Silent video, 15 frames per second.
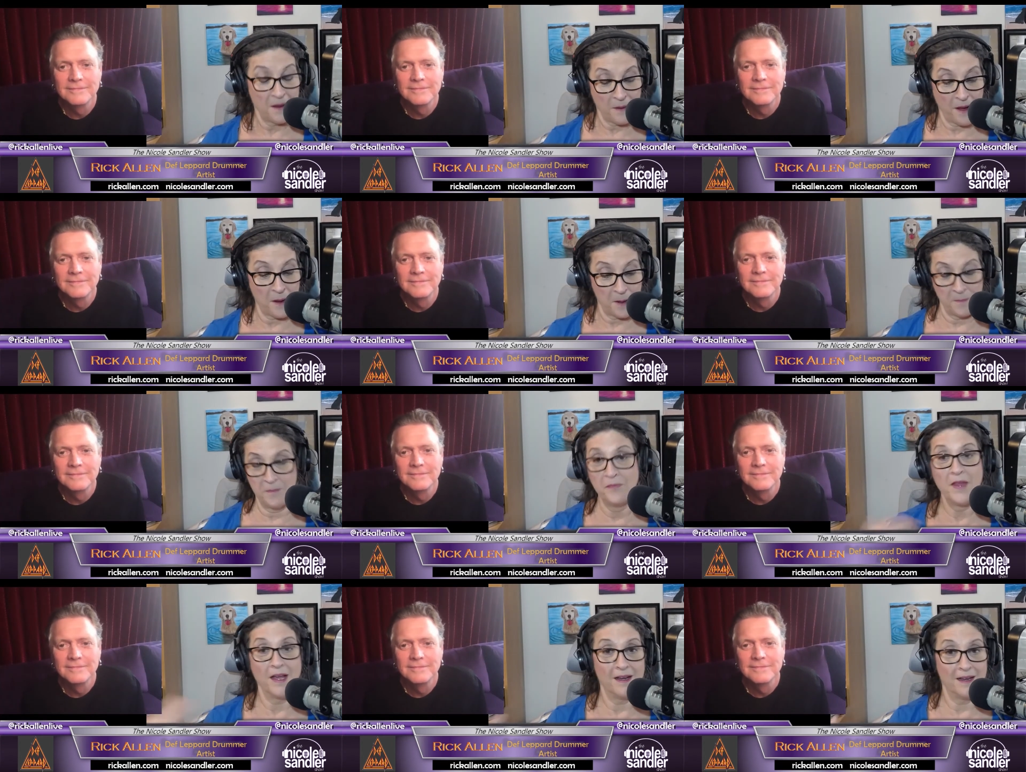
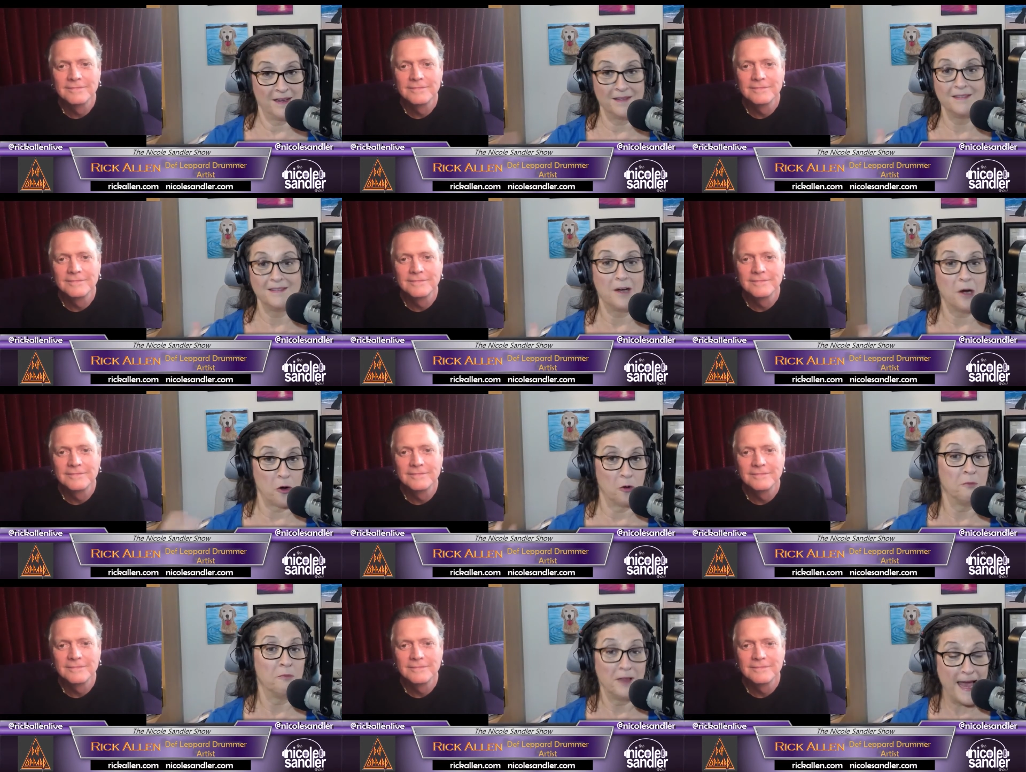
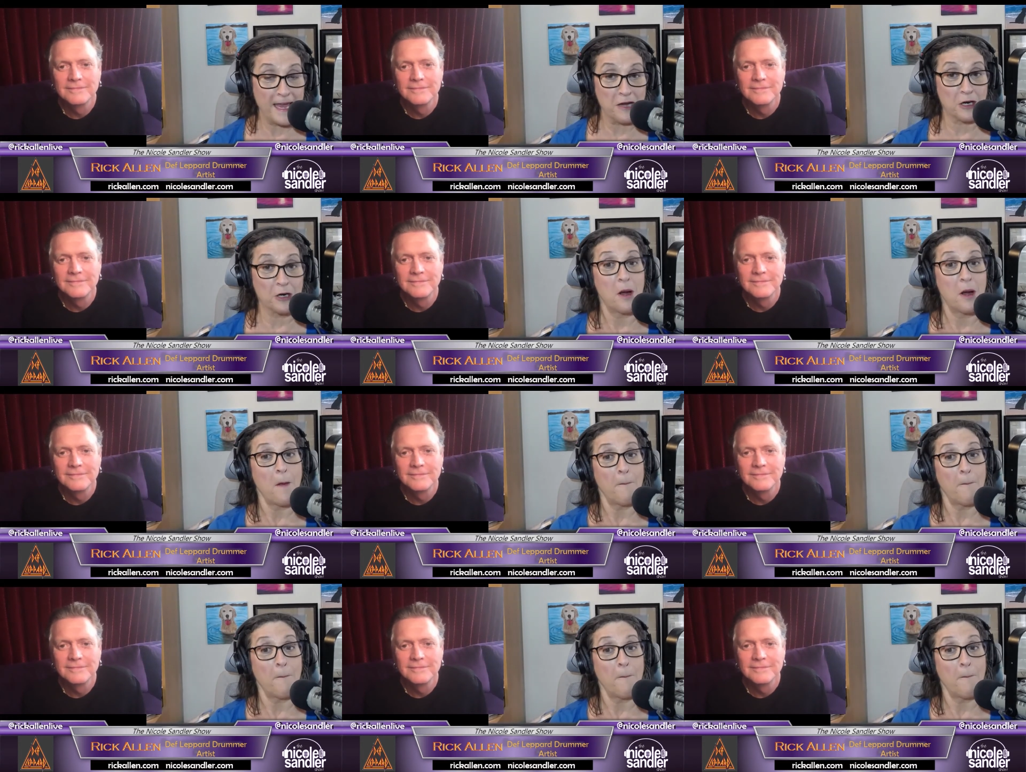Speaker 1: home player.